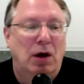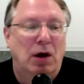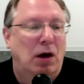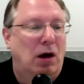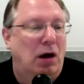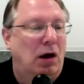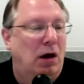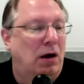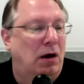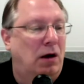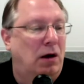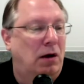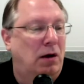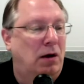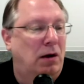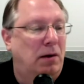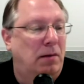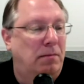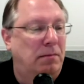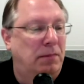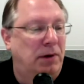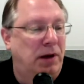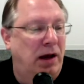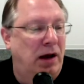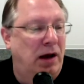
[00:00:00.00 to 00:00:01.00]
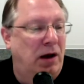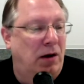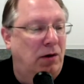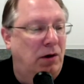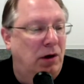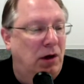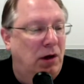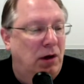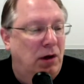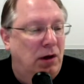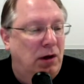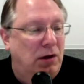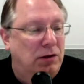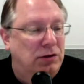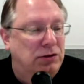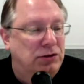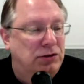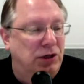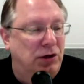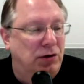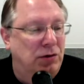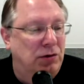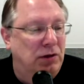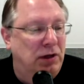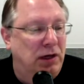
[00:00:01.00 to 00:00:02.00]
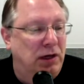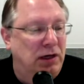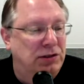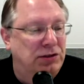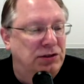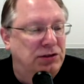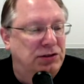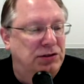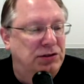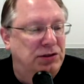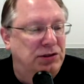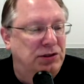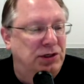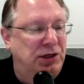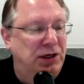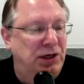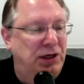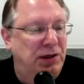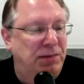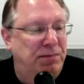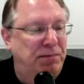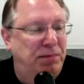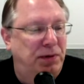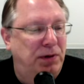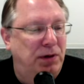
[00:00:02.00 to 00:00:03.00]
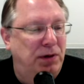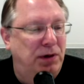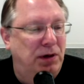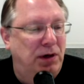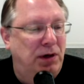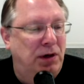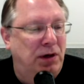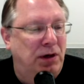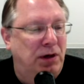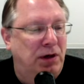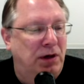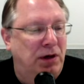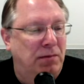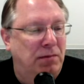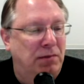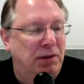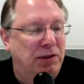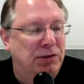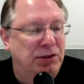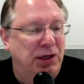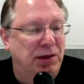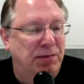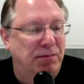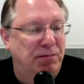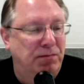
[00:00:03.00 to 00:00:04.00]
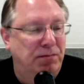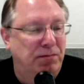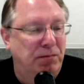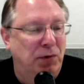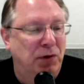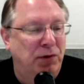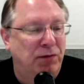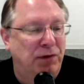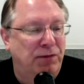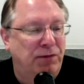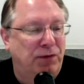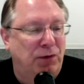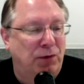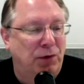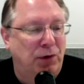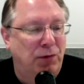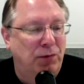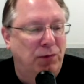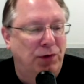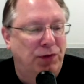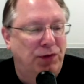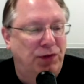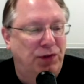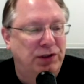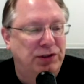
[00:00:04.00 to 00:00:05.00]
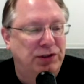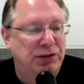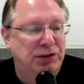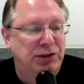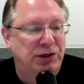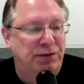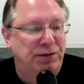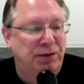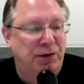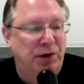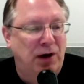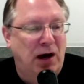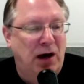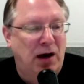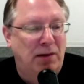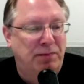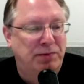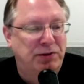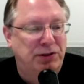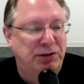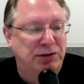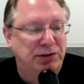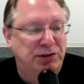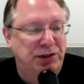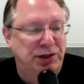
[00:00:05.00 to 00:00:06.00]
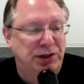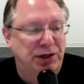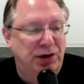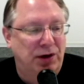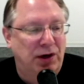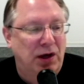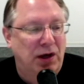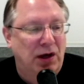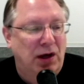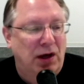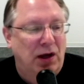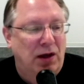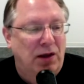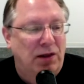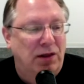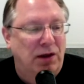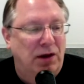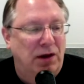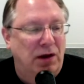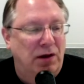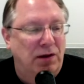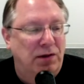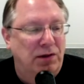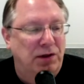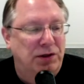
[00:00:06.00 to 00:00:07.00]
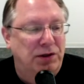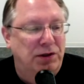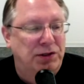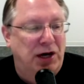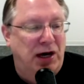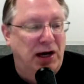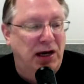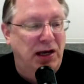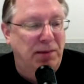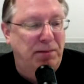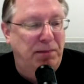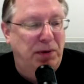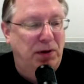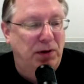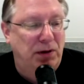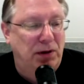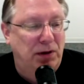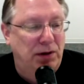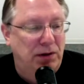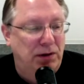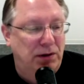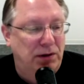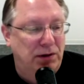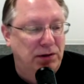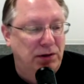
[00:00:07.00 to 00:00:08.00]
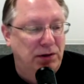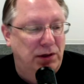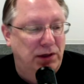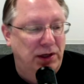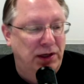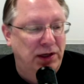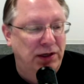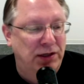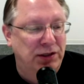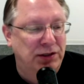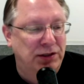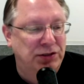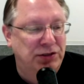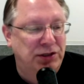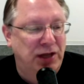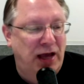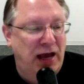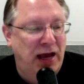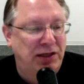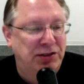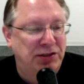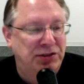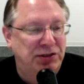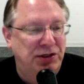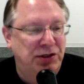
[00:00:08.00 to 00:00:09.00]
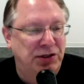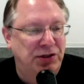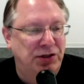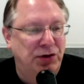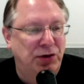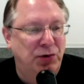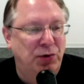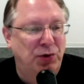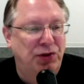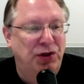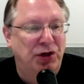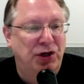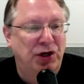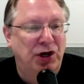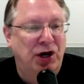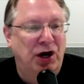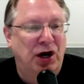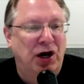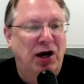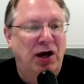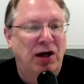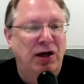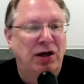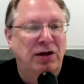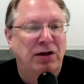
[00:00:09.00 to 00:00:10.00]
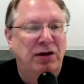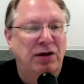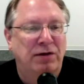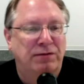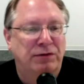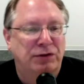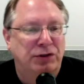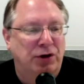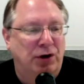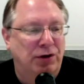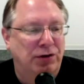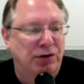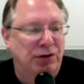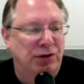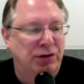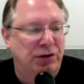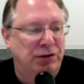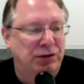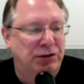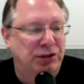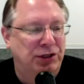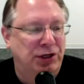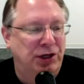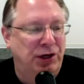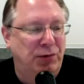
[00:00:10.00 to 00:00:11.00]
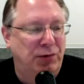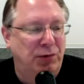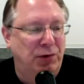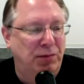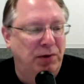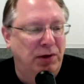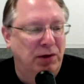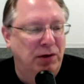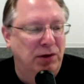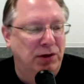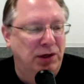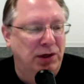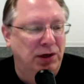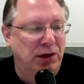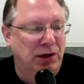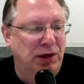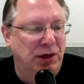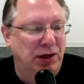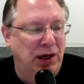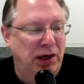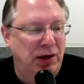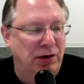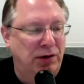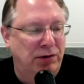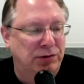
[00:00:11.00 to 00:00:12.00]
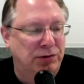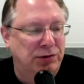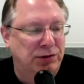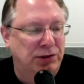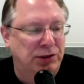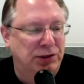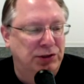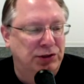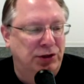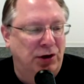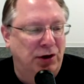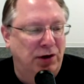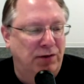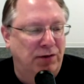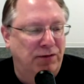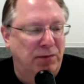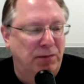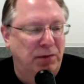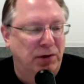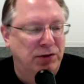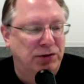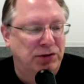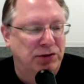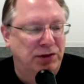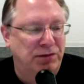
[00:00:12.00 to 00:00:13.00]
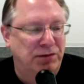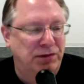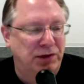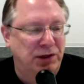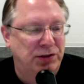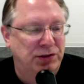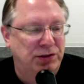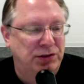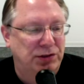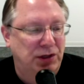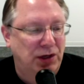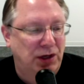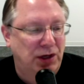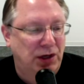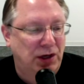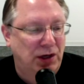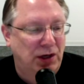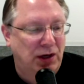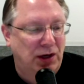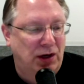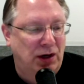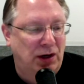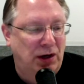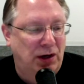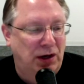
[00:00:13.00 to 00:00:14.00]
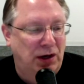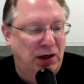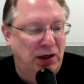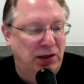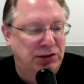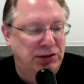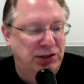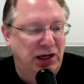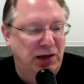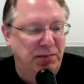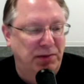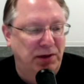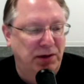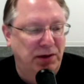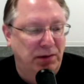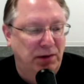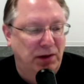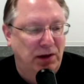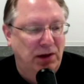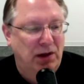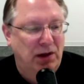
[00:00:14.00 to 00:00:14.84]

Um, now, so let's keep um, let's keep moving forward with these different options here. The the type is has to do with the kind of chart that you're seeing. We've been looking at a candlestick chart for most of this uh, segment.